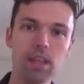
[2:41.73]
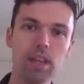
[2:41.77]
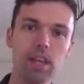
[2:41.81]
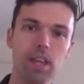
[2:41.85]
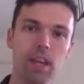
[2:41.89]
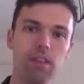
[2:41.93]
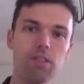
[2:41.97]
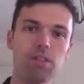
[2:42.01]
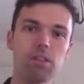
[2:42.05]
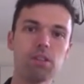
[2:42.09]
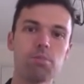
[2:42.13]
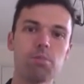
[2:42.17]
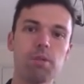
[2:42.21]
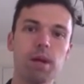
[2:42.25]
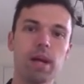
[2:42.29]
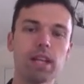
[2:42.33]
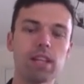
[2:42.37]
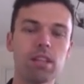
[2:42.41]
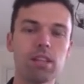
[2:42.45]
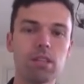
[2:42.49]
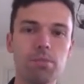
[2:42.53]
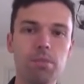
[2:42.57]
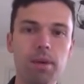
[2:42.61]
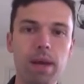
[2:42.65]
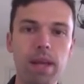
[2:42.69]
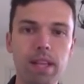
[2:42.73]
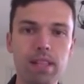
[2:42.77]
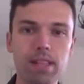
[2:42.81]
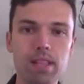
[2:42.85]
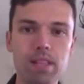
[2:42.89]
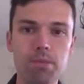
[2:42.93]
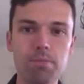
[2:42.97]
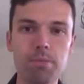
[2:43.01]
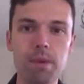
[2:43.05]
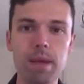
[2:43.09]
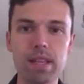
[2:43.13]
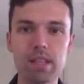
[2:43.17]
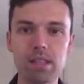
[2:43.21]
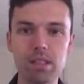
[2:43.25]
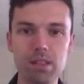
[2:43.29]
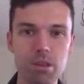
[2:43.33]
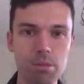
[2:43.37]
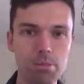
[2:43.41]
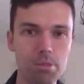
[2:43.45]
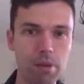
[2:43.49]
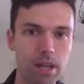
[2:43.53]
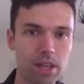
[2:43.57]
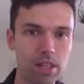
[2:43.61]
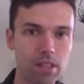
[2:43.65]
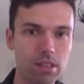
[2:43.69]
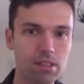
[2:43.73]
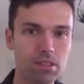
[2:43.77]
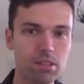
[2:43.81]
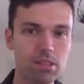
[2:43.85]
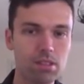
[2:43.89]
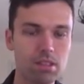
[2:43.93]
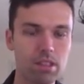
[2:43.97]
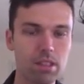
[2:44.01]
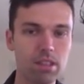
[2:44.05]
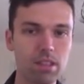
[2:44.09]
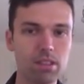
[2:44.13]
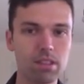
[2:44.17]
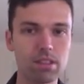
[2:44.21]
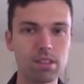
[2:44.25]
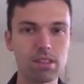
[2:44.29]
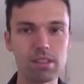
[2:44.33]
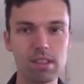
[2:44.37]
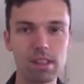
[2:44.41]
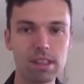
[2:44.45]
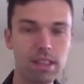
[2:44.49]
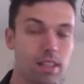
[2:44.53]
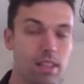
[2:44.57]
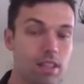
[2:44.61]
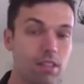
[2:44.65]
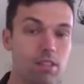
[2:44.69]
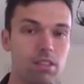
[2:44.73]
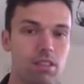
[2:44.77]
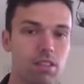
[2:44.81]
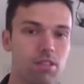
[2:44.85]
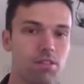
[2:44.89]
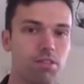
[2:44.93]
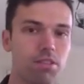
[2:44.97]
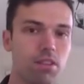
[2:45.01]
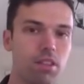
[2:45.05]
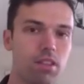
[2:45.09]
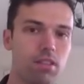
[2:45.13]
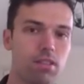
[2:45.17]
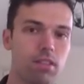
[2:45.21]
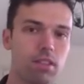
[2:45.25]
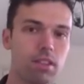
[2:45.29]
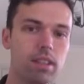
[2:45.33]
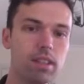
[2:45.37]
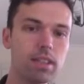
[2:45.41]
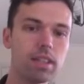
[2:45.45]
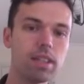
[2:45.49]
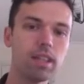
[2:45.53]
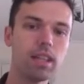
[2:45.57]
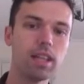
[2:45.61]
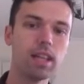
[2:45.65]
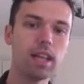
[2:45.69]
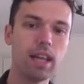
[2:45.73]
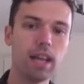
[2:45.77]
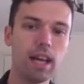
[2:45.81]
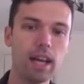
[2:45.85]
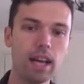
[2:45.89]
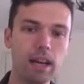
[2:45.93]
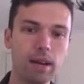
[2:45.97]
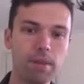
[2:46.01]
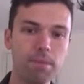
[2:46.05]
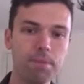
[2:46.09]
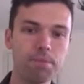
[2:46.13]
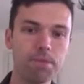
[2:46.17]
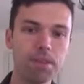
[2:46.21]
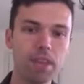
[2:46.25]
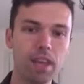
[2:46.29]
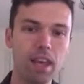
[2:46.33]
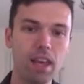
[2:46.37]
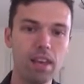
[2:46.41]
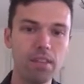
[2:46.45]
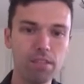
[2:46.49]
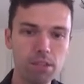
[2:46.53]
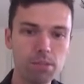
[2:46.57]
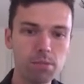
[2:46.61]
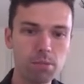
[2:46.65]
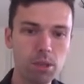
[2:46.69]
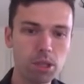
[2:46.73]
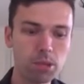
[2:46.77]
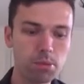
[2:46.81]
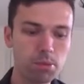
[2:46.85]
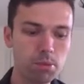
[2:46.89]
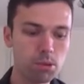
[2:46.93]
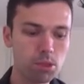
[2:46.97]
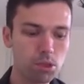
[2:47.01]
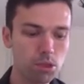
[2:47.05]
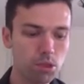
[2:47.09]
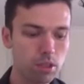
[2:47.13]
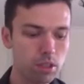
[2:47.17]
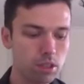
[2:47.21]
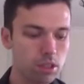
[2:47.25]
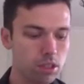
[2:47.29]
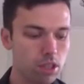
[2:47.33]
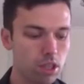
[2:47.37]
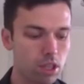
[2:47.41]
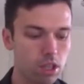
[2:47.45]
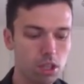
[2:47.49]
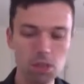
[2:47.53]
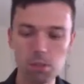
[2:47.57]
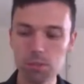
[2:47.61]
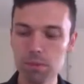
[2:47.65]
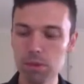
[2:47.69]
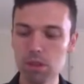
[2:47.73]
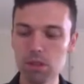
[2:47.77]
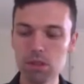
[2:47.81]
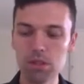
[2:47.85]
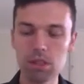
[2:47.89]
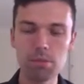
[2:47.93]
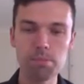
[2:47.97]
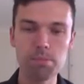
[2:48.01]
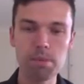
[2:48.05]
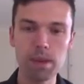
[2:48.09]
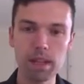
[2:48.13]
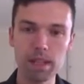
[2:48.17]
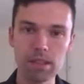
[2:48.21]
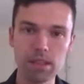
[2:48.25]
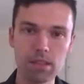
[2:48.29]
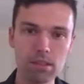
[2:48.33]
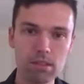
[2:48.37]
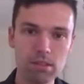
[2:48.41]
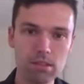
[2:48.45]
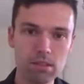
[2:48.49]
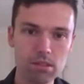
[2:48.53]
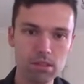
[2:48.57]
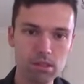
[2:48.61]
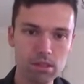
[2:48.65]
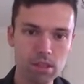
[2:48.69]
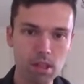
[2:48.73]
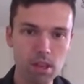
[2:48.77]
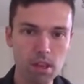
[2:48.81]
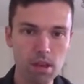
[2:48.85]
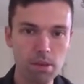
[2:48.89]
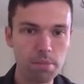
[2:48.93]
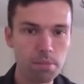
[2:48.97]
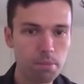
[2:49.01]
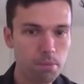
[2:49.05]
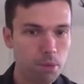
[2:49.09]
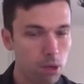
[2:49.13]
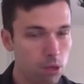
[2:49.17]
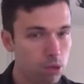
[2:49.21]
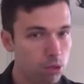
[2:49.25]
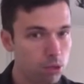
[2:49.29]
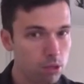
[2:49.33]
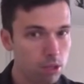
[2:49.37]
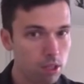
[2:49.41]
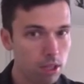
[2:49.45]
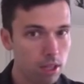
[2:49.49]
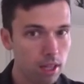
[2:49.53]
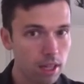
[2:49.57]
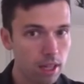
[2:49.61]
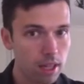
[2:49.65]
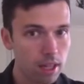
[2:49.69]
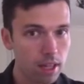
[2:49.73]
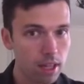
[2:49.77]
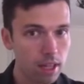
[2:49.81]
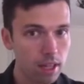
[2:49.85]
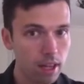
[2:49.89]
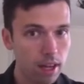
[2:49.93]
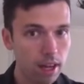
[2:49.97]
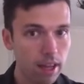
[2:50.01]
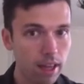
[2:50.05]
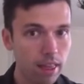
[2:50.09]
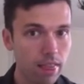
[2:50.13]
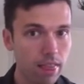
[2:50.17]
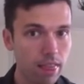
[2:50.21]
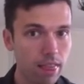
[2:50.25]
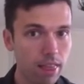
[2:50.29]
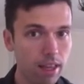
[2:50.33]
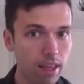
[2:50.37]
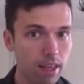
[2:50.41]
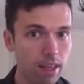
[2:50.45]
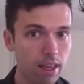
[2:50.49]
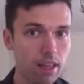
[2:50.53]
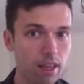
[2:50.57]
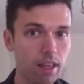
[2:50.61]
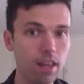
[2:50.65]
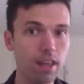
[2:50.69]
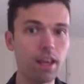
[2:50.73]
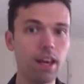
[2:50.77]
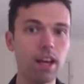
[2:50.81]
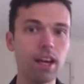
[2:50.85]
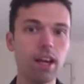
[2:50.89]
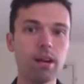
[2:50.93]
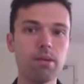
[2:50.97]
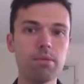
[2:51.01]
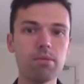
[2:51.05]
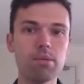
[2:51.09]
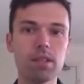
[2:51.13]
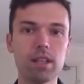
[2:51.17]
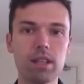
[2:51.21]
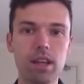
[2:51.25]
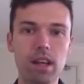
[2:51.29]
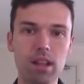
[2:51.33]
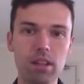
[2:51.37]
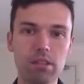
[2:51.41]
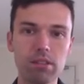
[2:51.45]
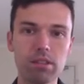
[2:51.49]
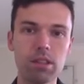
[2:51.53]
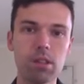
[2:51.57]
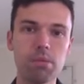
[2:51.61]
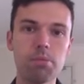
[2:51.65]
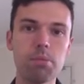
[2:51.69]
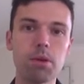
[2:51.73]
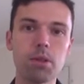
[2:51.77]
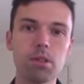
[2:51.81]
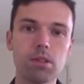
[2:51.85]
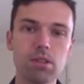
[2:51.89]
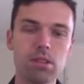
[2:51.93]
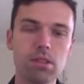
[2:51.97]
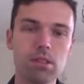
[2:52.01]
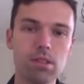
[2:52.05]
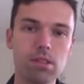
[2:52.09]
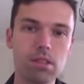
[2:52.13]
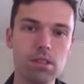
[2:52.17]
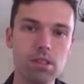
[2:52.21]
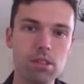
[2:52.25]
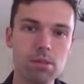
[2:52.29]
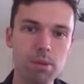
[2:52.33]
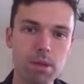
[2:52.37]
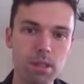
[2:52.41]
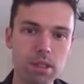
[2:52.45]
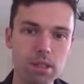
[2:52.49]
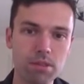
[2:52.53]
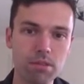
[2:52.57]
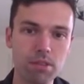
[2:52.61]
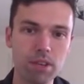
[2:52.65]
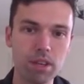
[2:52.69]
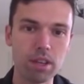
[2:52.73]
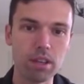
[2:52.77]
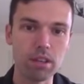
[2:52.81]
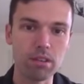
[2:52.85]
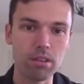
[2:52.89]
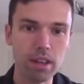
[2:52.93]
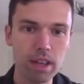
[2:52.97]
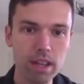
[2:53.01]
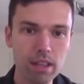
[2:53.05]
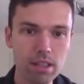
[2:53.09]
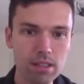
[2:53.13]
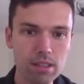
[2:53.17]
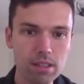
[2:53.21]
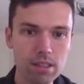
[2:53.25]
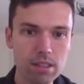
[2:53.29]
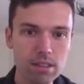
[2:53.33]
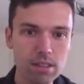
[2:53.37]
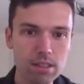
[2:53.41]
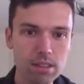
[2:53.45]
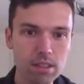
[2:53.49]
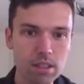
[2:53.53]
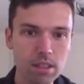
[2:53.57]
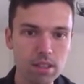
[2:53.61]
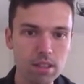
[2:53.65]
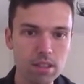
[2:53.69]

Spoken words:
If it's practice-based, it's based on your practical skills. It's a little different. If it's multiple choice, you'll be using pencils mostly, I think, to color in the boxes to specify your answers.